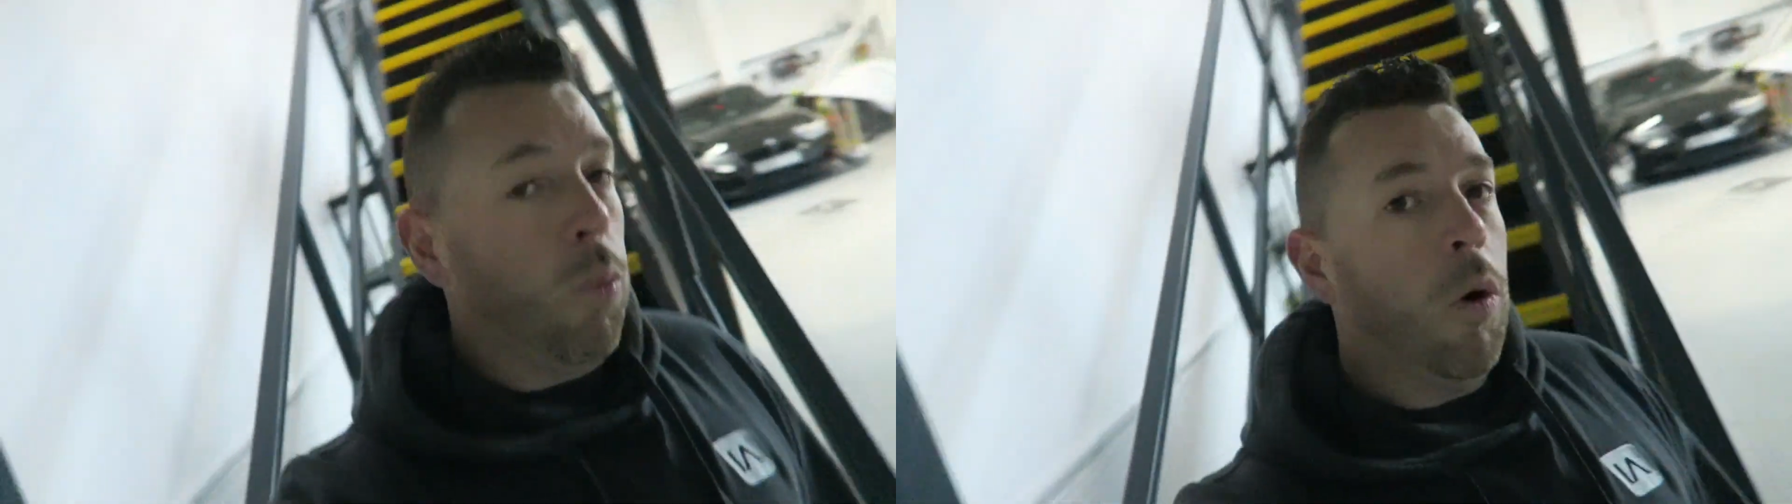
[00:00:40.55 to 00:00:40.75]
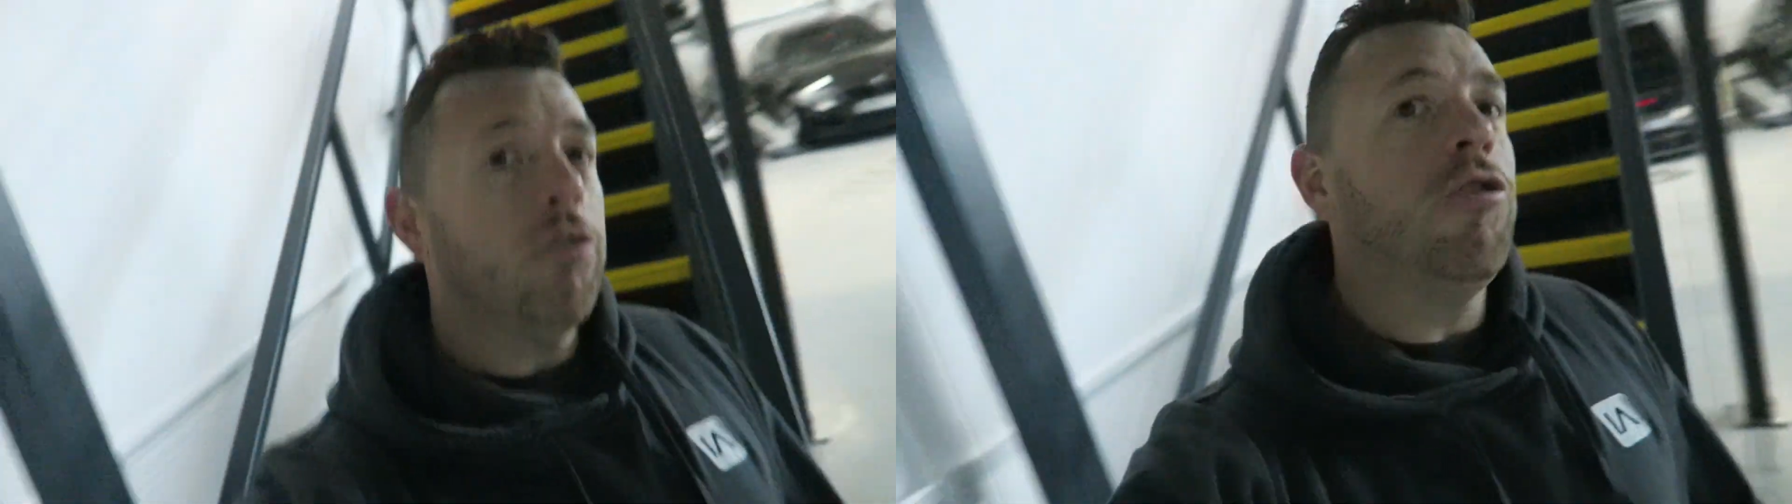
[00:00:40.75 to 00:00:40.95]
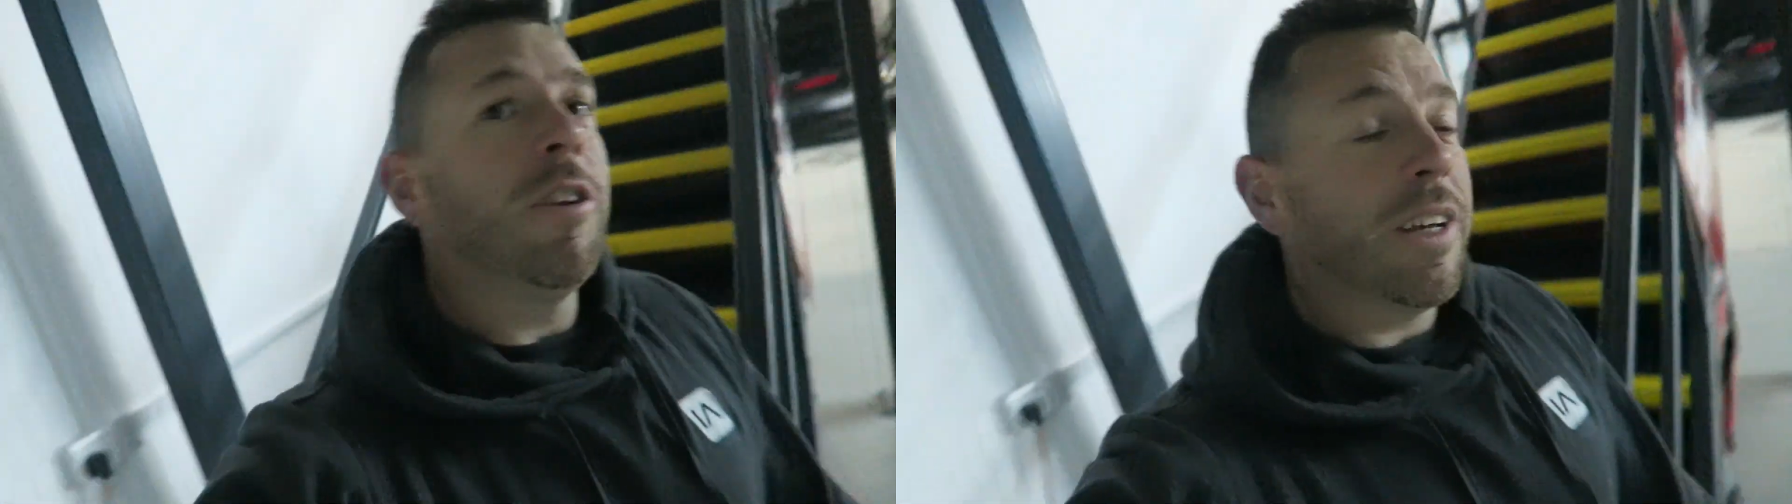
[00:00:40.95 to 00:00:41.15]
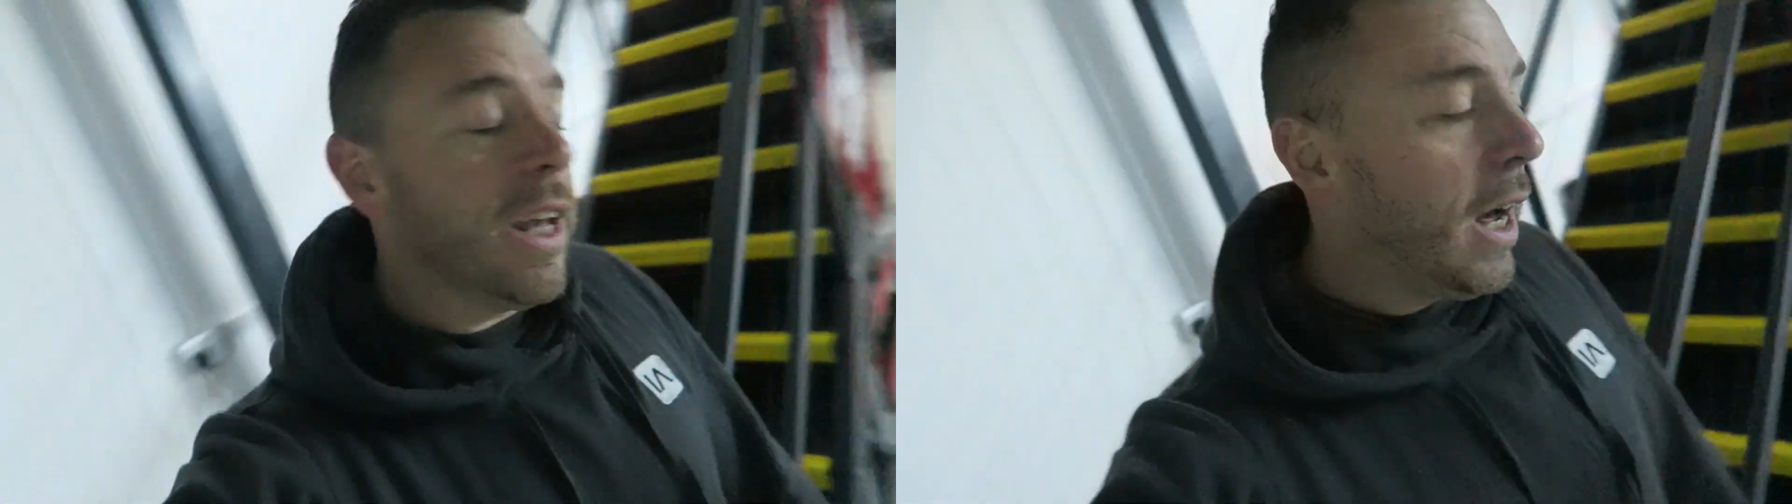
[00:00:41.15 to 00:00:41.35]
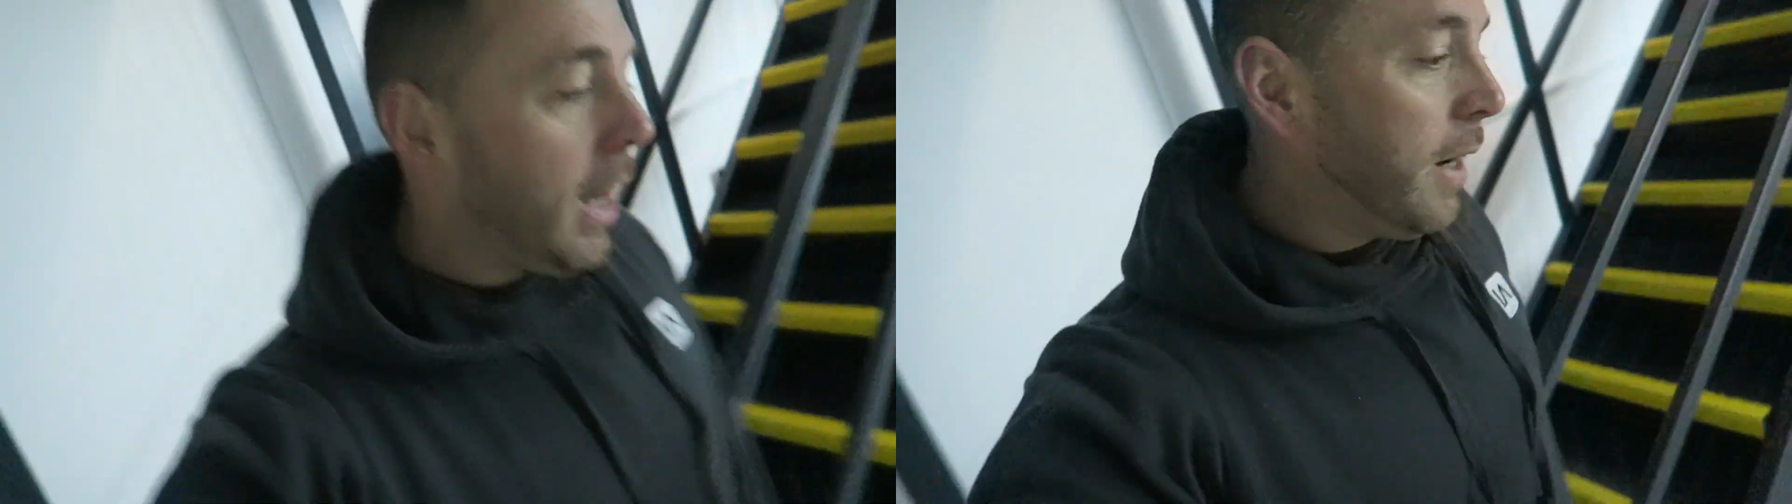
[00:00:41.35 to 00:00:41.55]
washing a
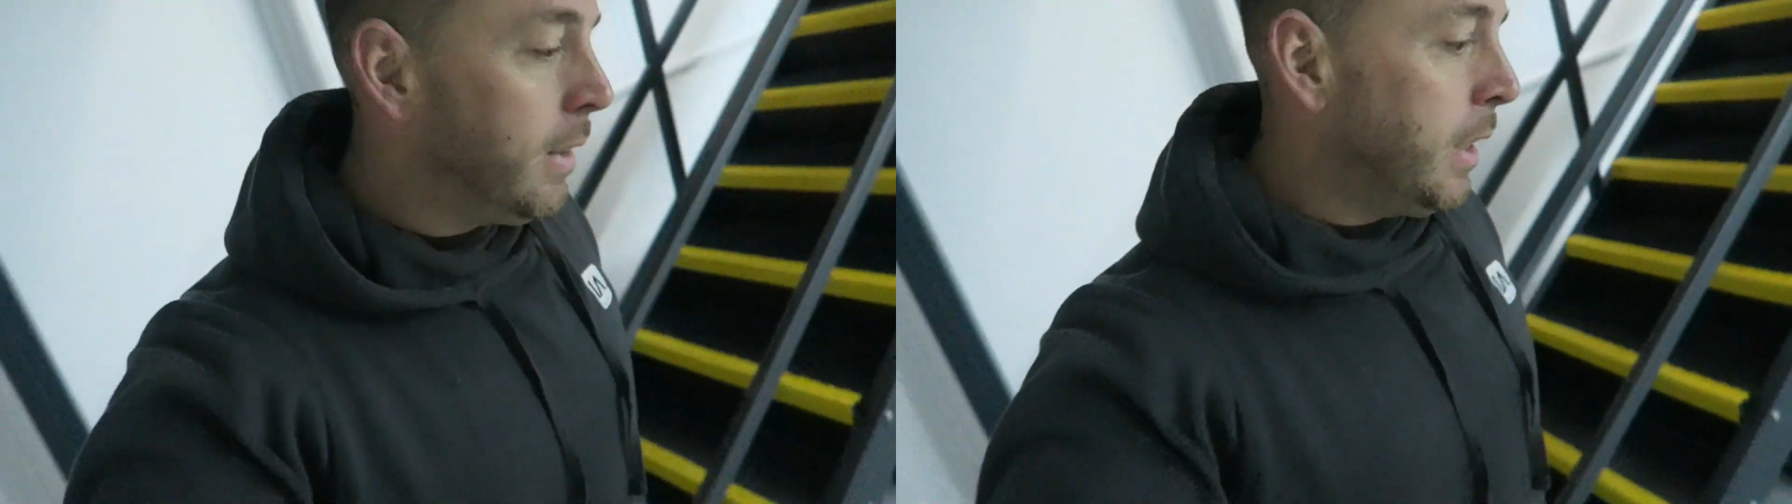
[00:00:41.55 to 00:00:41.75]
car,